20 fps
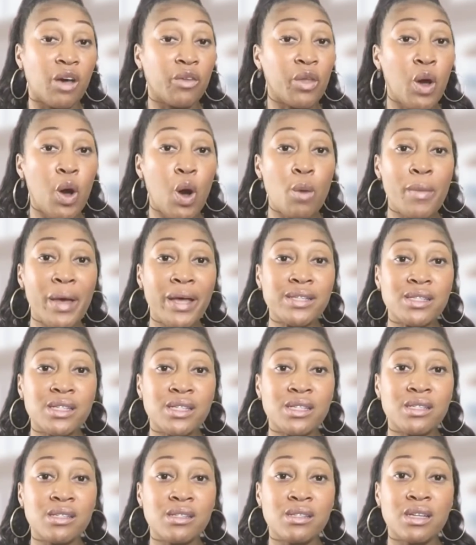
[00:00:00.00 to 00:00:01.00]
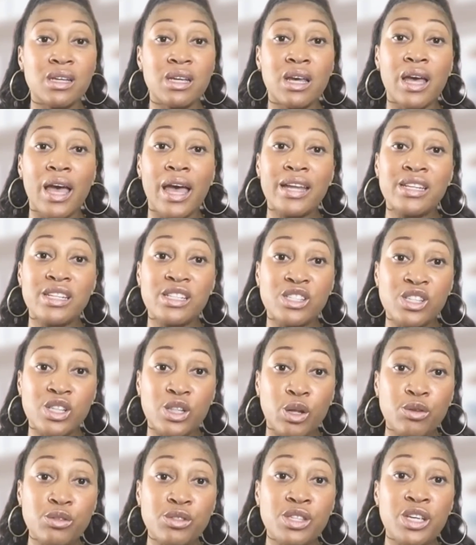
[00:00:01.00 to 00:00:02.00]
the home as is and
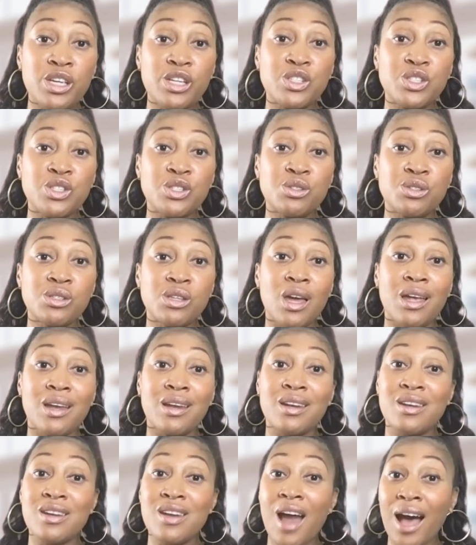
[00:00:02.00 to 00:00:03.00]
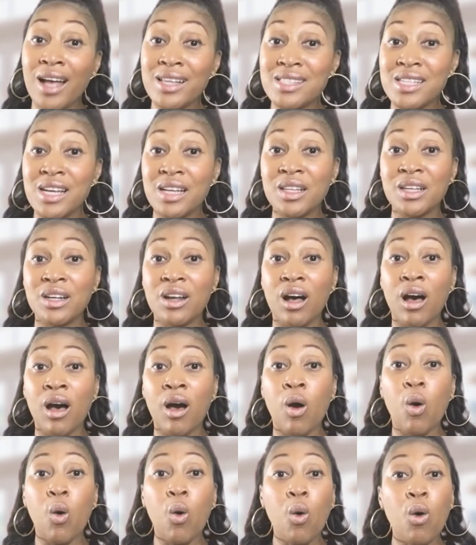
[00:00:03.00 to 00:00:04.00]
disclose the issues, not sell at
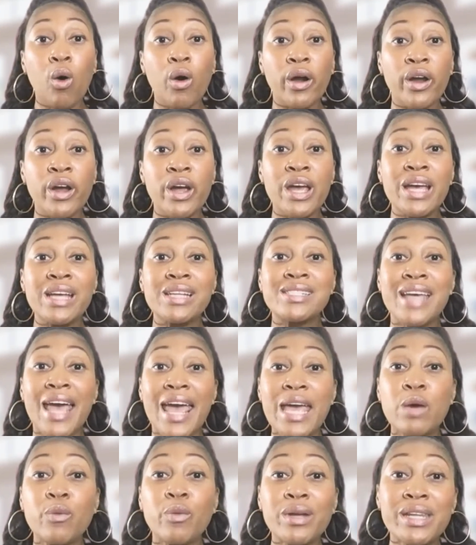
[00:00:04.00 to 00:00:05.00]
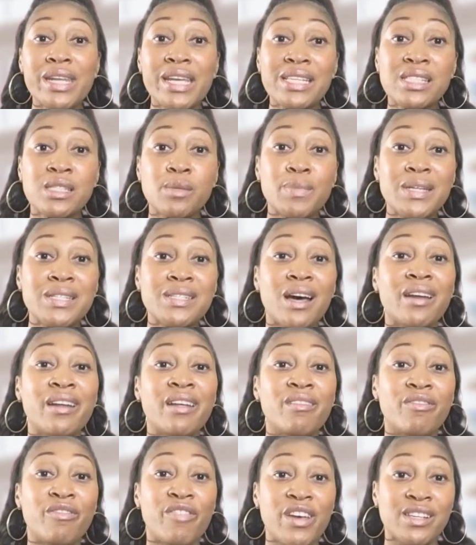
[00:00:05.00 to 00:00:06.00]
all, or take what needs to be done
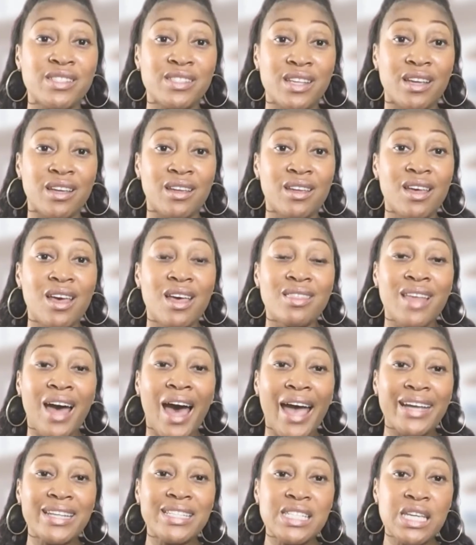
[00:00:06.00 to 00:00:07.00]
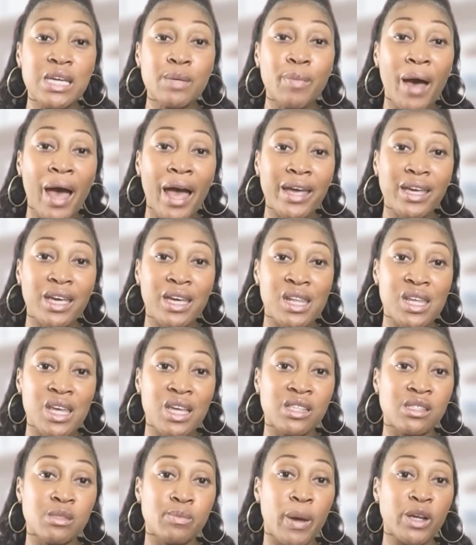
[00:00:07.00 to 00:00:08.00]
and fix it. The idea behind getting
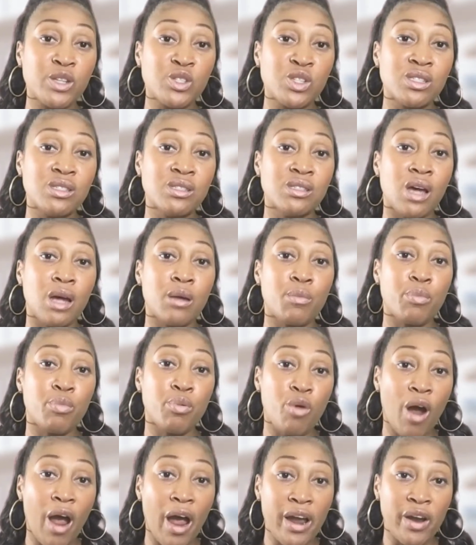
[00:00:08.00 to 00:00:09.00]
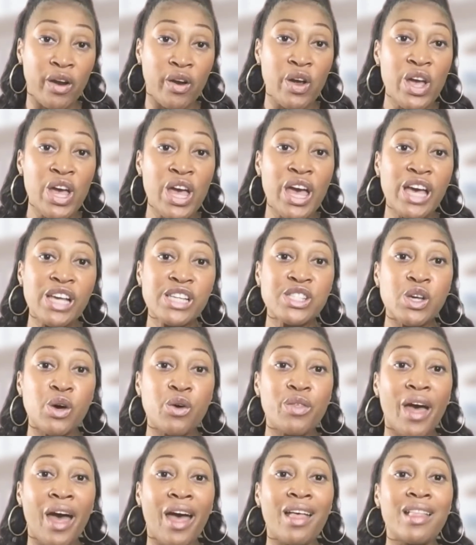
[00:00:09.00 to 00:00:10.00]
inspections done prior is so
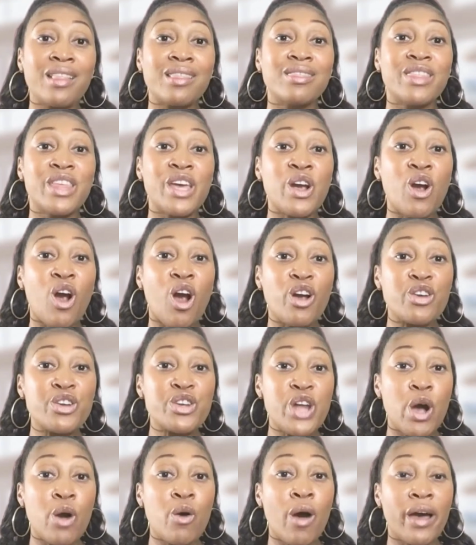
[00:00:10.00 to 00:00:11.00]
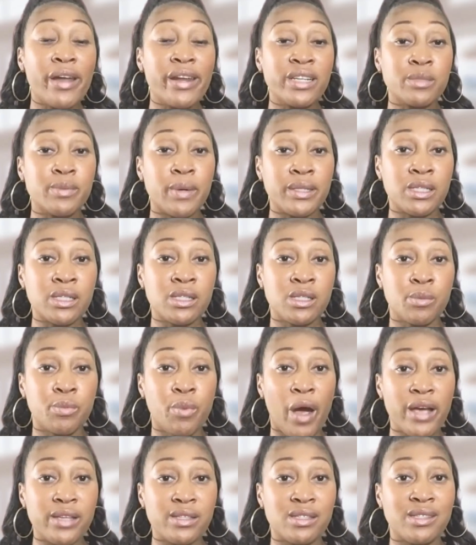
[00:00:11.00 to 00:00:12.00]
that there are no unexpected
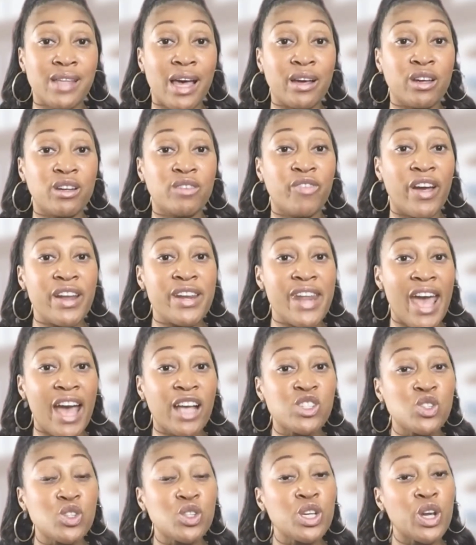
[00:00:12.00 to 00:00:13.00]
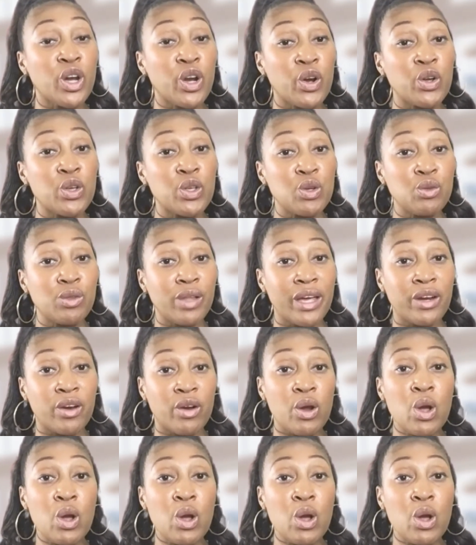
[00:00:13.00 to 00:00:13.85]
surprises that could financially hurt you later.